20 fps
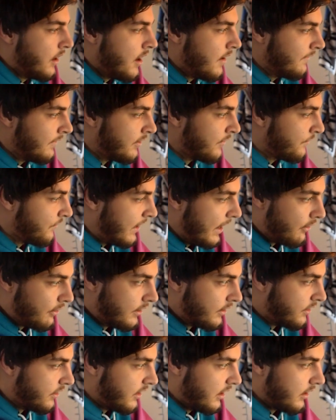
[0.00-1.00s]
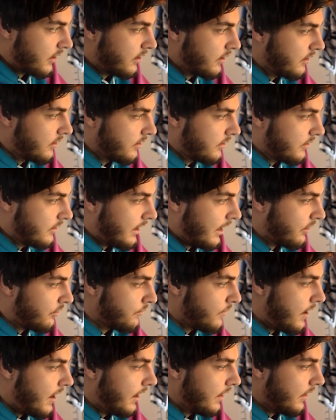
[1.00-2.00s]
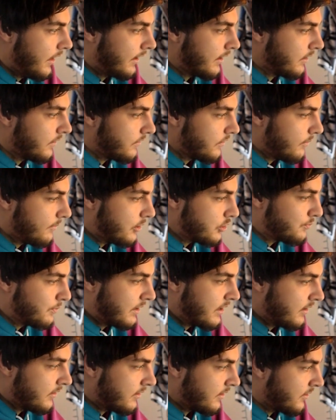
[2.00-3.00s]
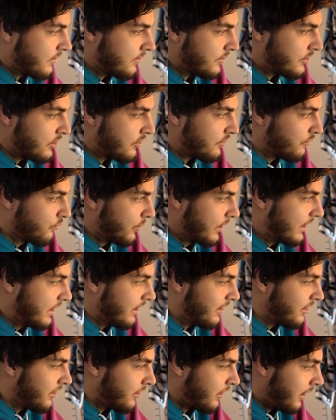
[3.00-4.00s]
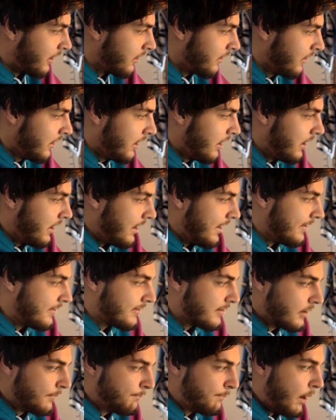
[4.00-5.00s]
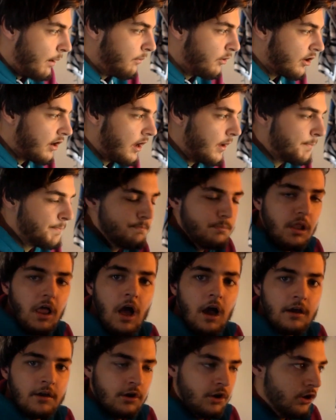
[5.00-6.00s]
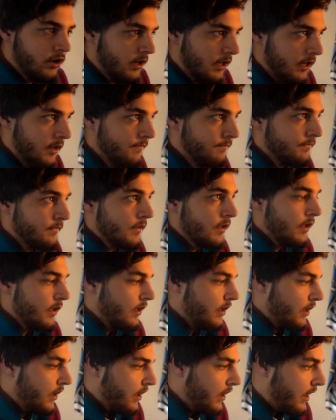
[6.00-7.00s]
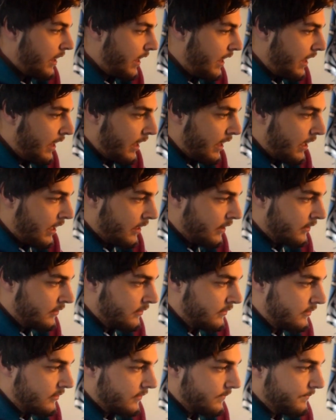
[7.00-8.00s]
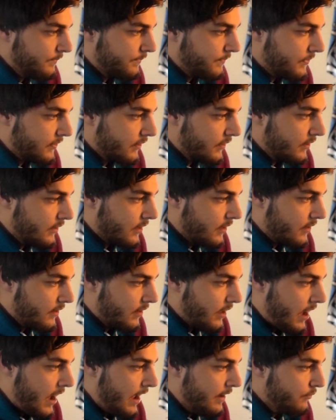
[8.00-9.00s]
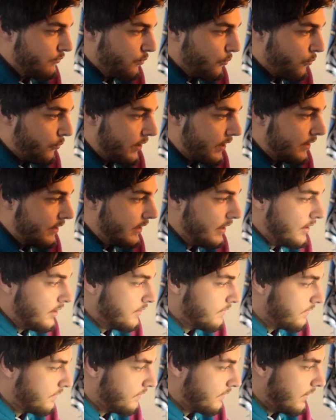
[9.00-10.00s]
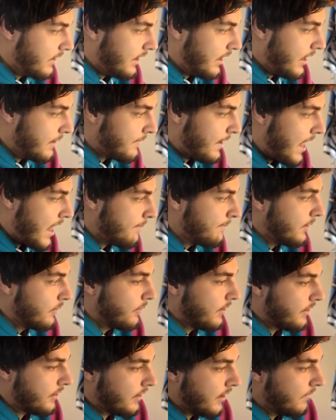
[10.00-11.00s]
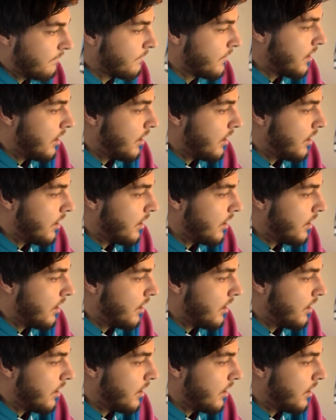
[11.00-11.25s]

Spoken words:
It's very thick. That's why I like it so much, because it's just really thick. It's the Bubblegum block hoodie. And I really am happy with it.